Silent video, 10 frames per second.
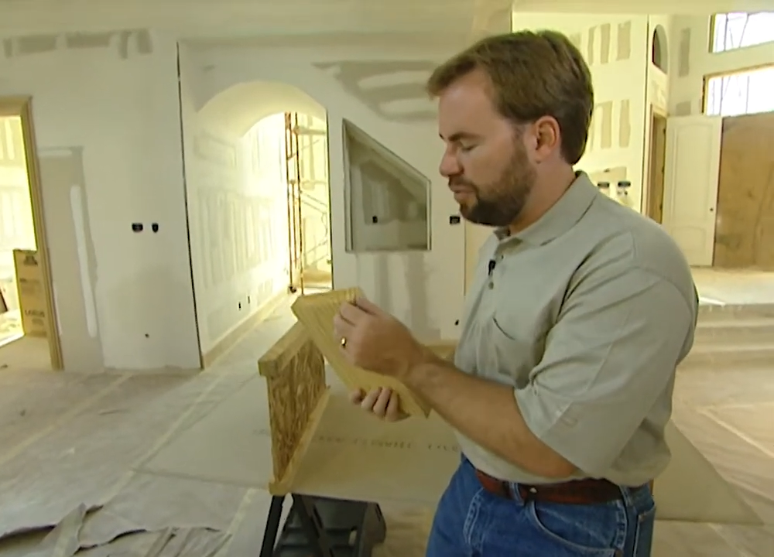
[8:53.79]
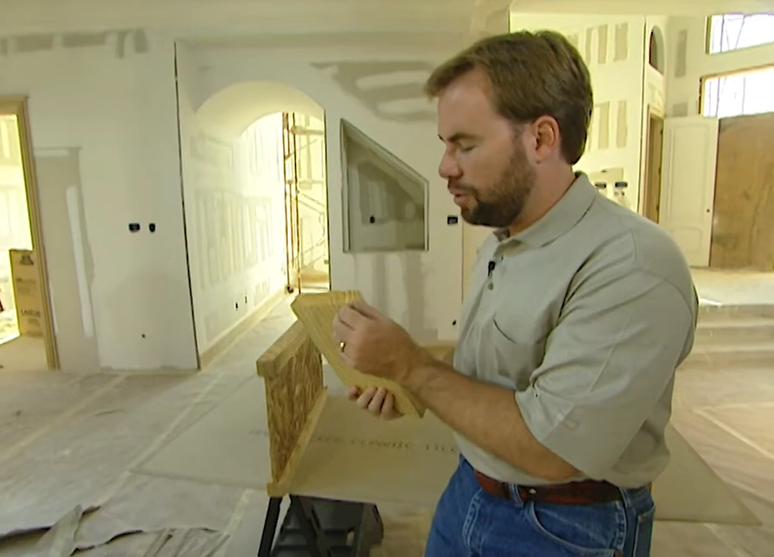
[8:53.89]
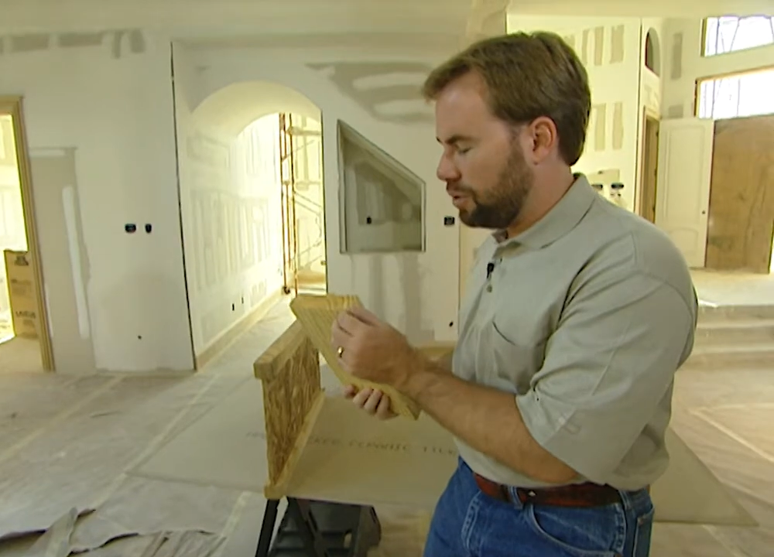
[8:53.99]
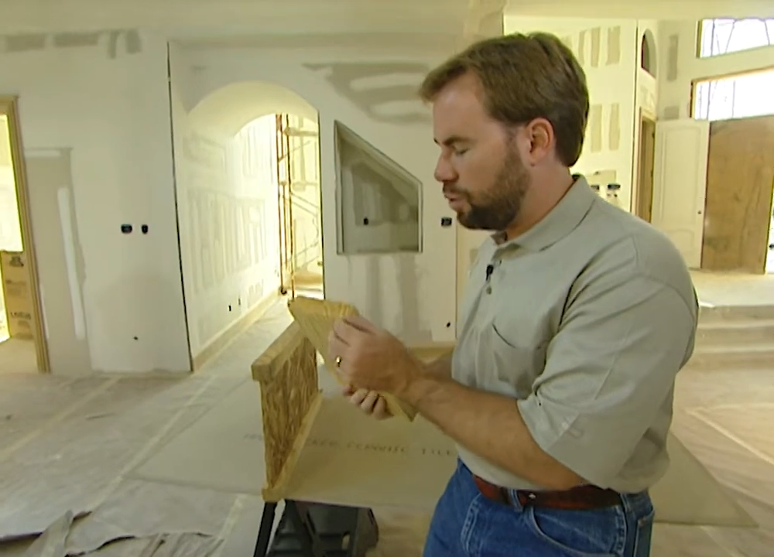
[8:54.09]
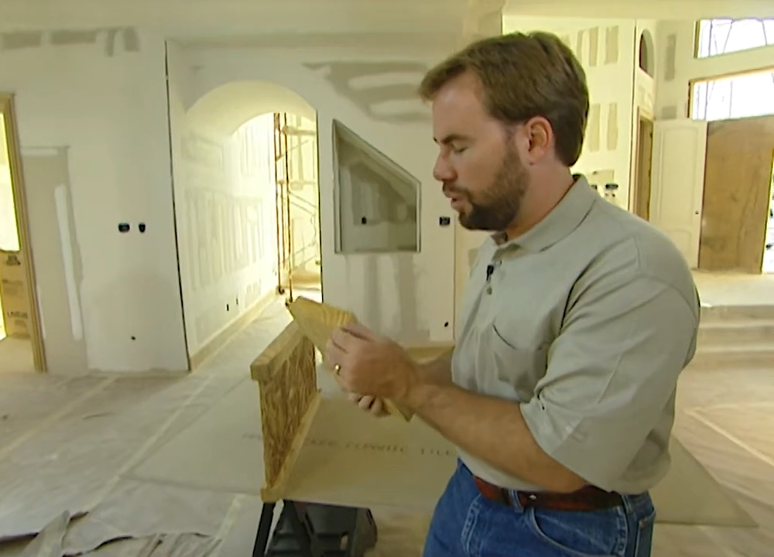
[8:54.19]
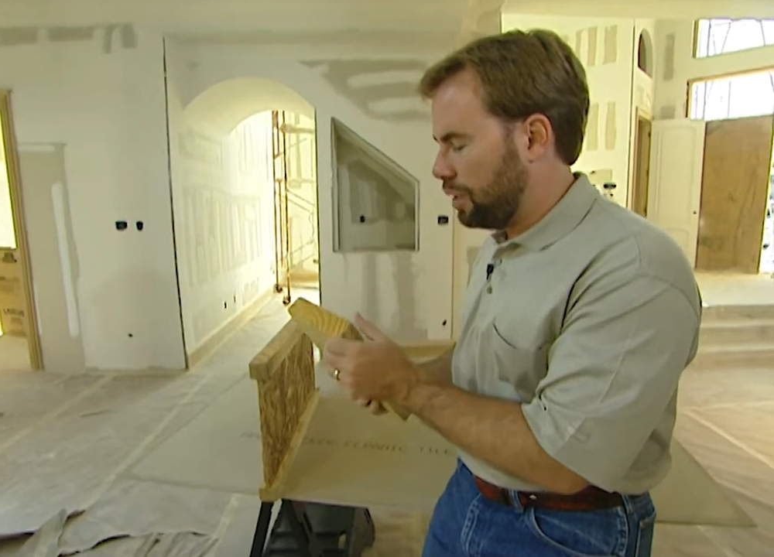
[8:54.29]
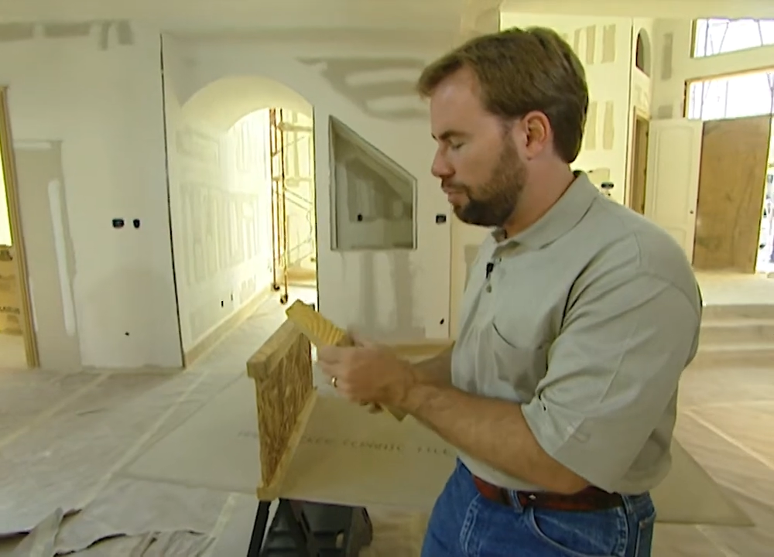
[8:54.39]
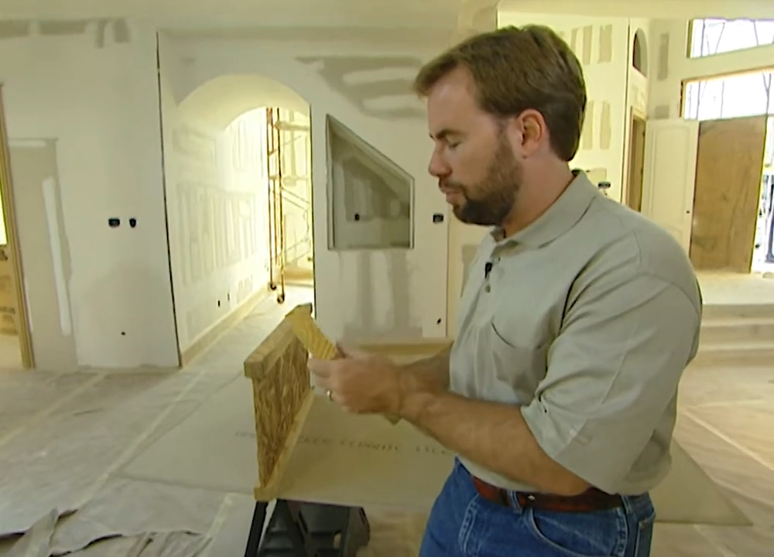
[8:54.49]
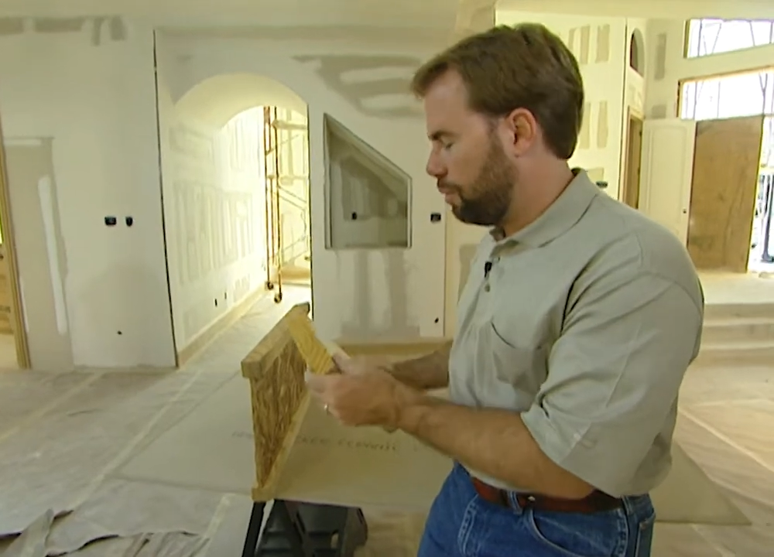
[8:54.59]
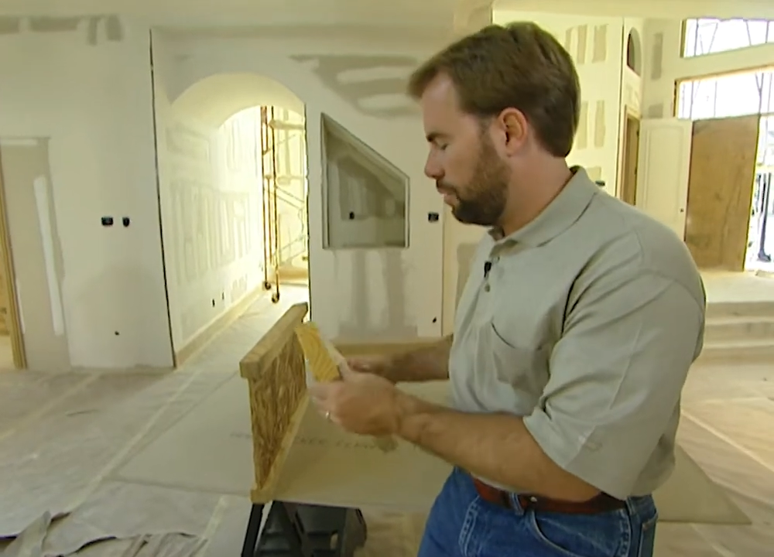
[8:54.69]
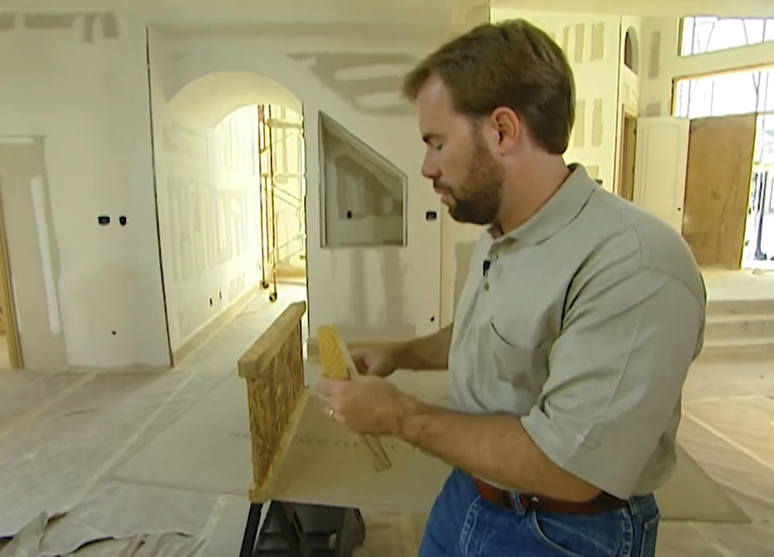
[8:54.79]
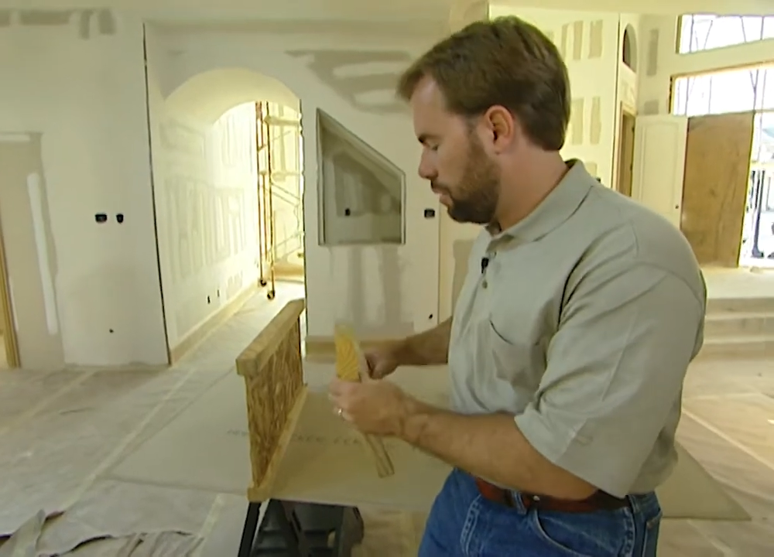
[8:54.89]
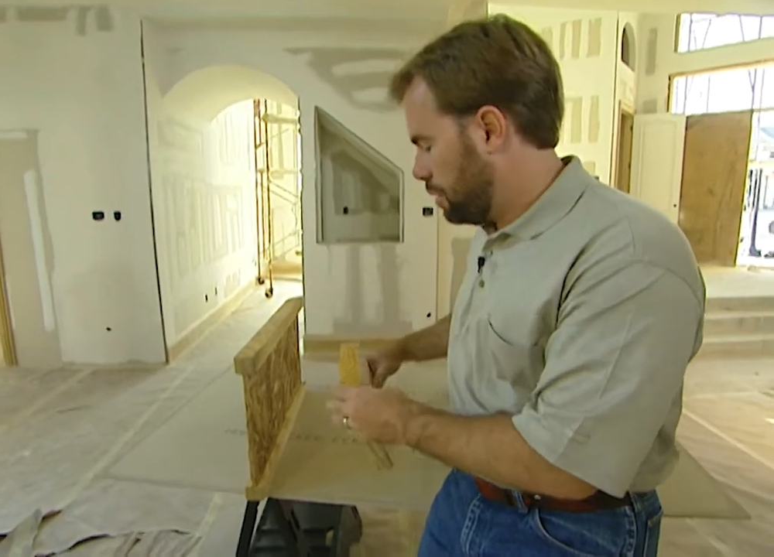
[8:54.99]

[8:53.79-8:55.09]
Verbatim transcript: for a squeaky floor.